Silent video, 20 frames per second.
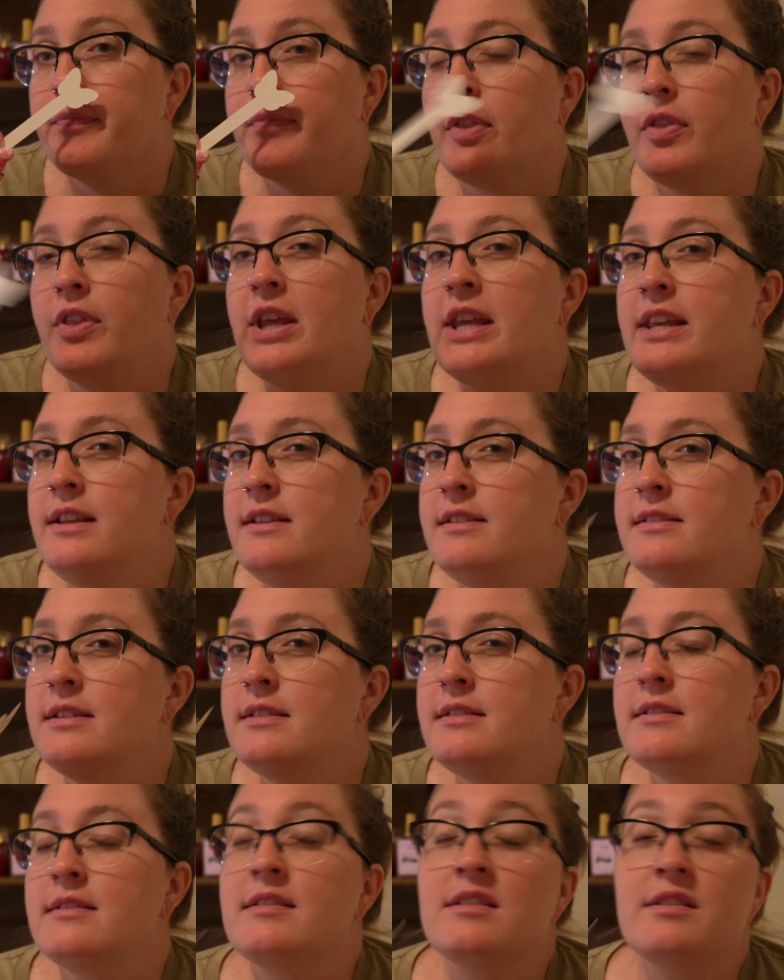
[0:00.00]
the yeast
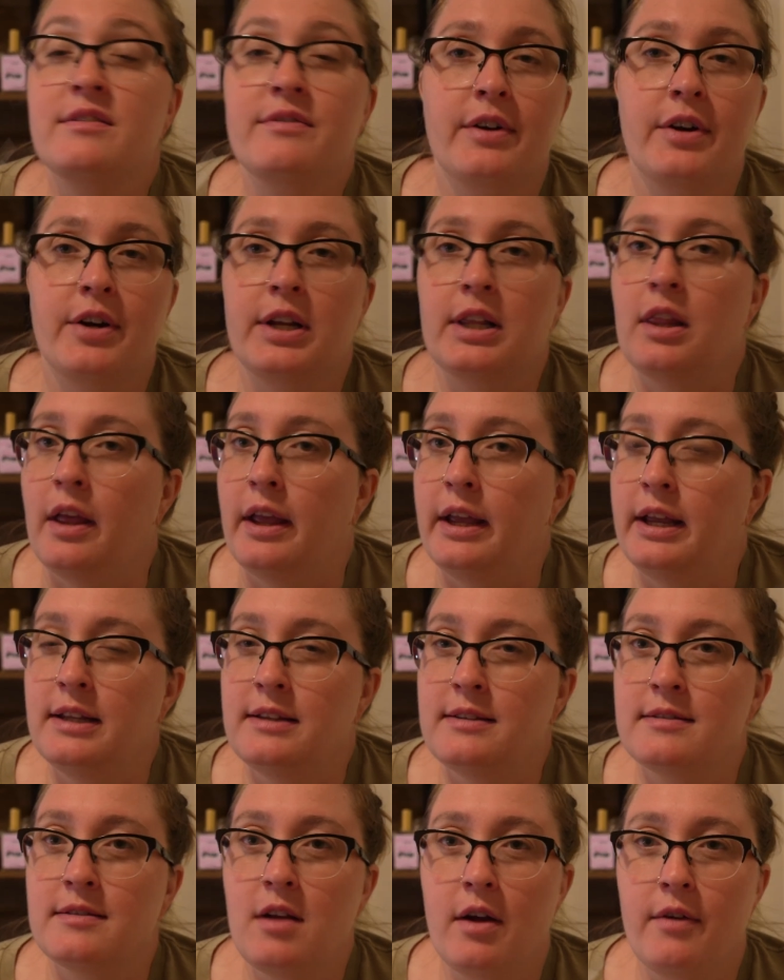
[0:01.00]
in this is very light.
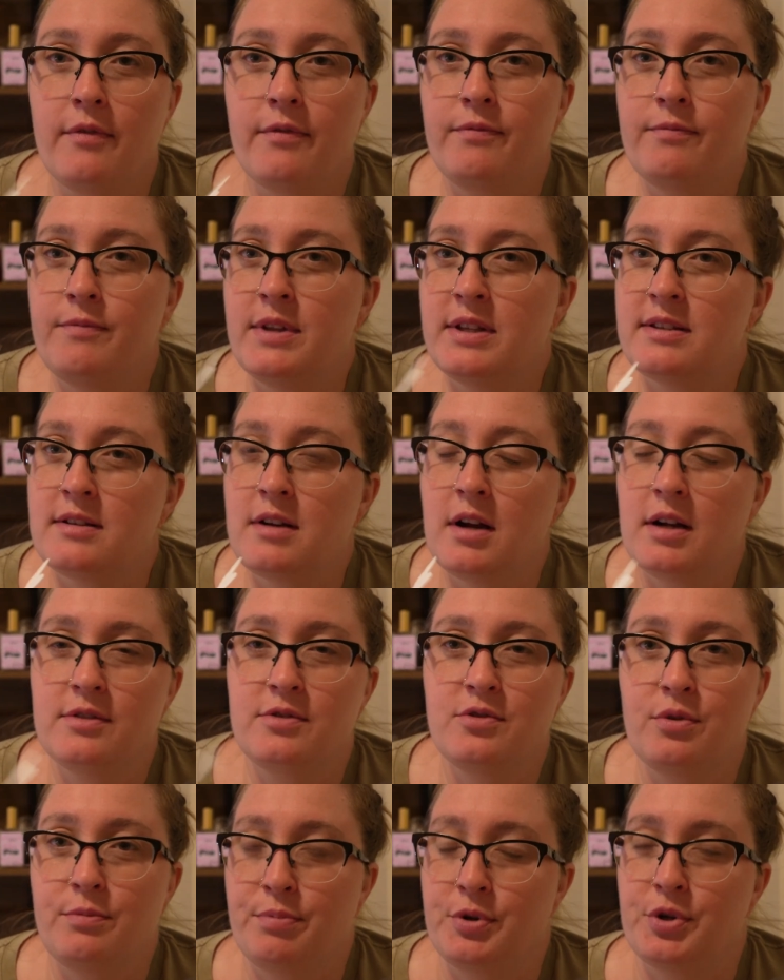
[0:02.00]
It's
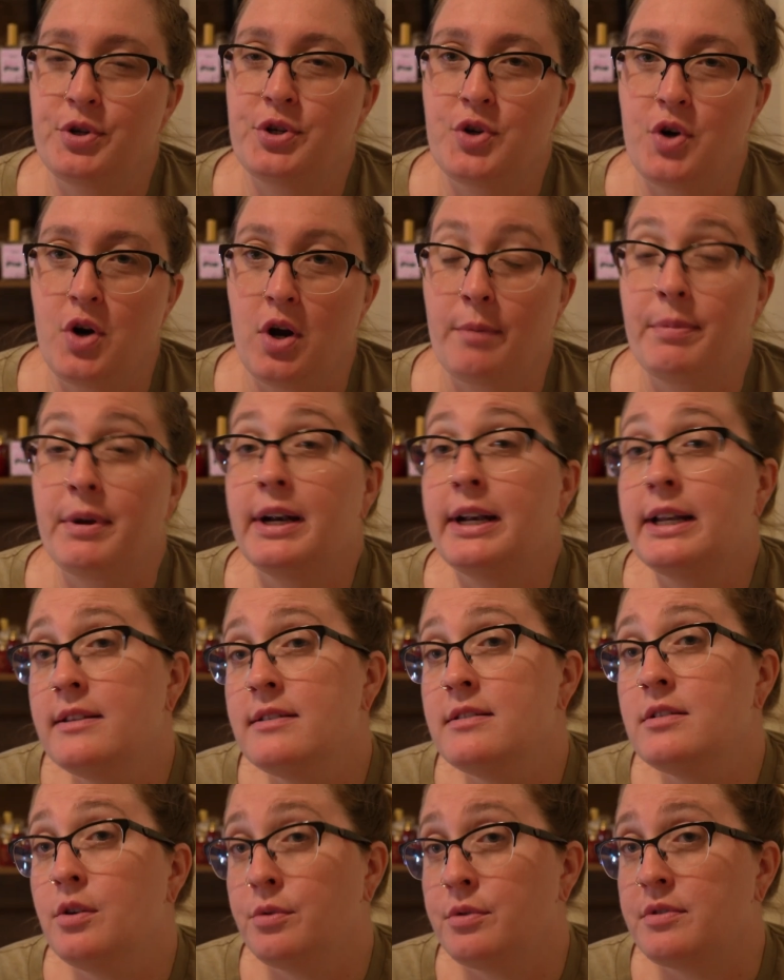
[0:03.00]
not super strong, but it
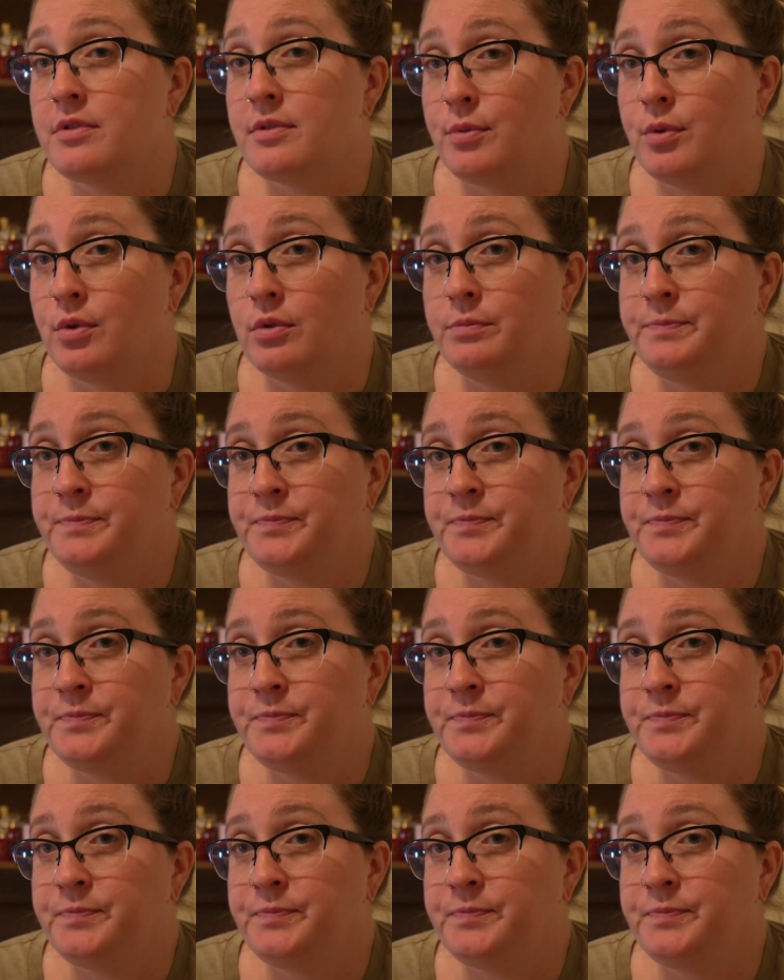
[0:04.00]
is noticeable.